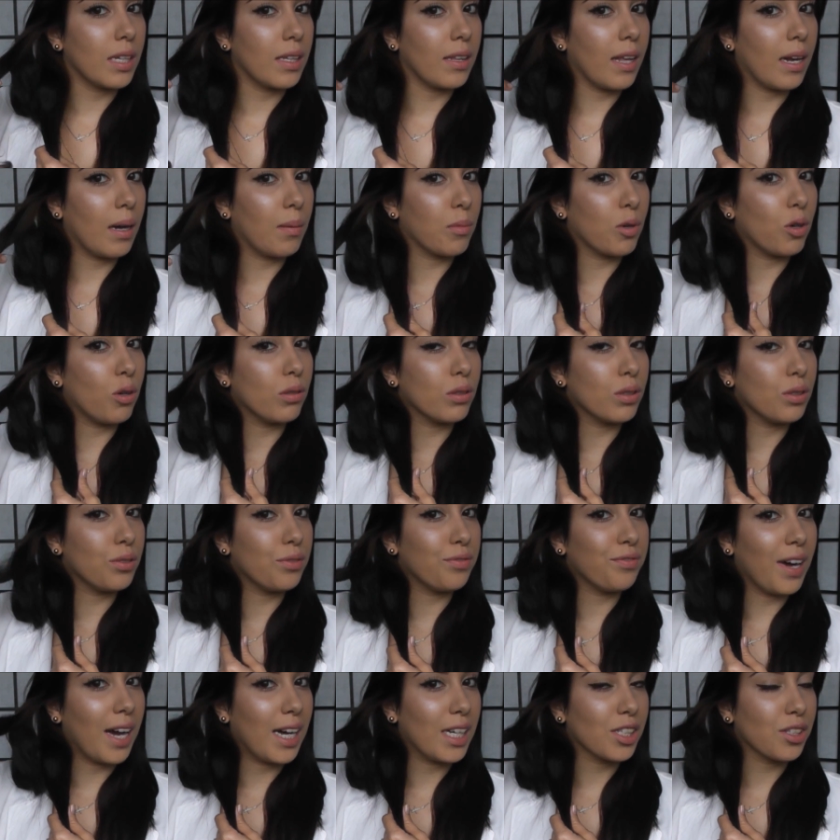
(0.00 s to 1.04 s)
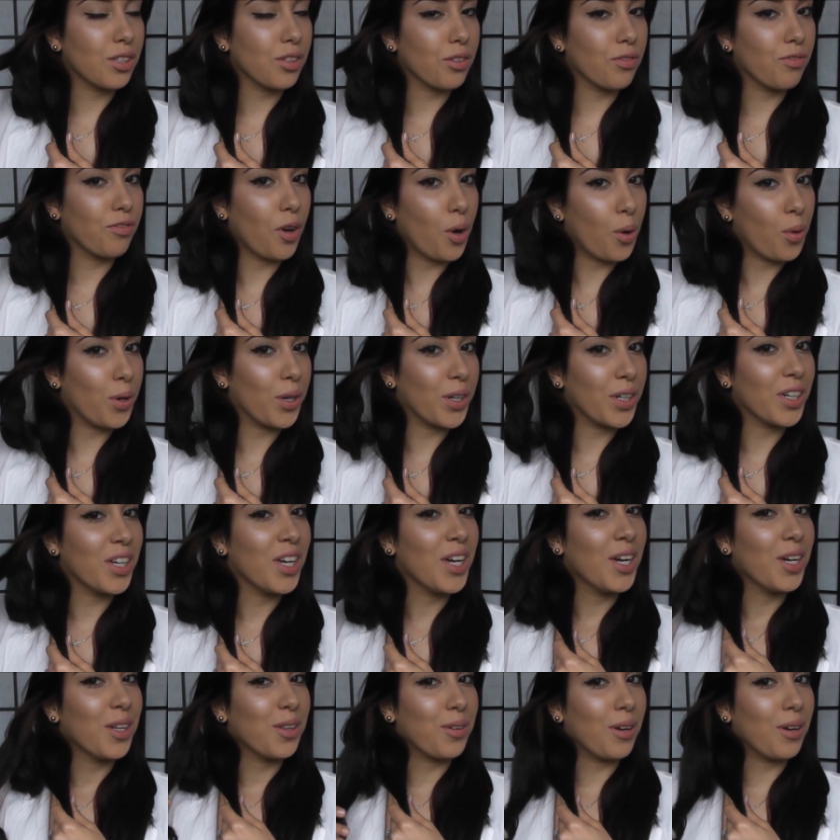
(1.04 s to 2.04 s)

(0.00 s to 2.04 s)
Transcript: and then I'm going to fast forward